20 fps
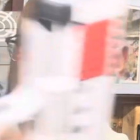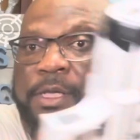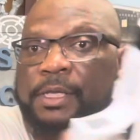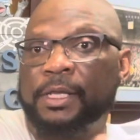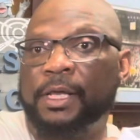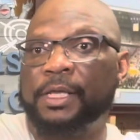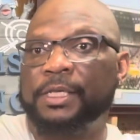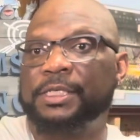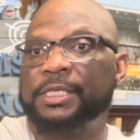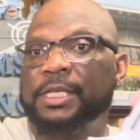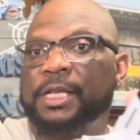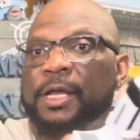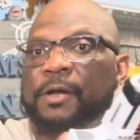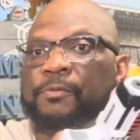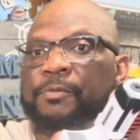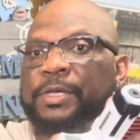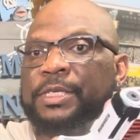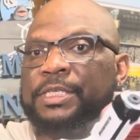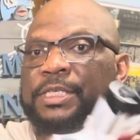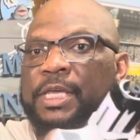Now let's see that
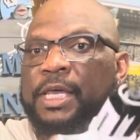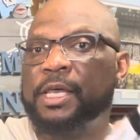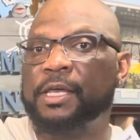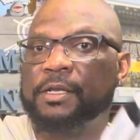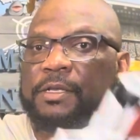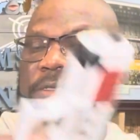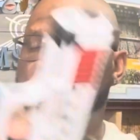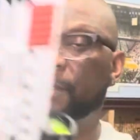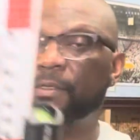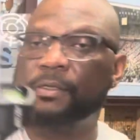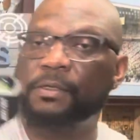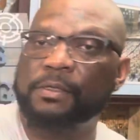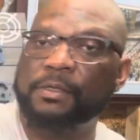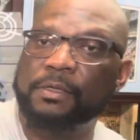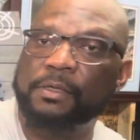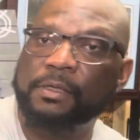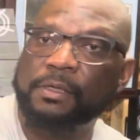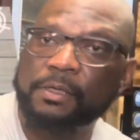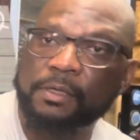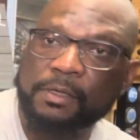reset.
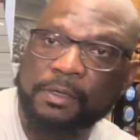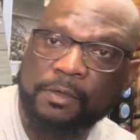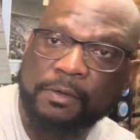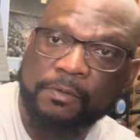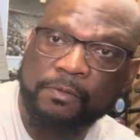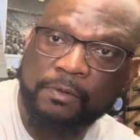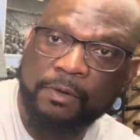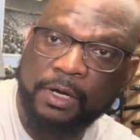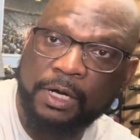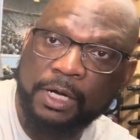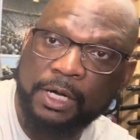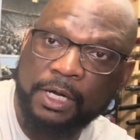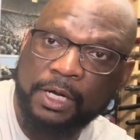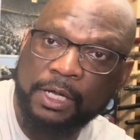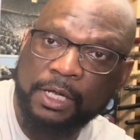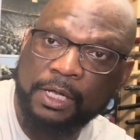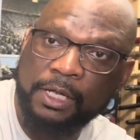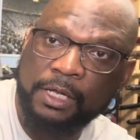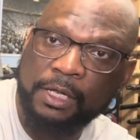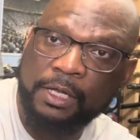
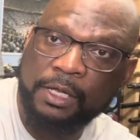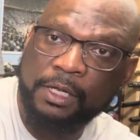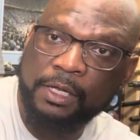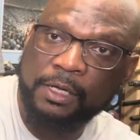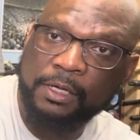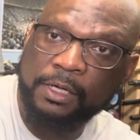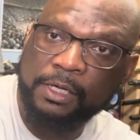Right.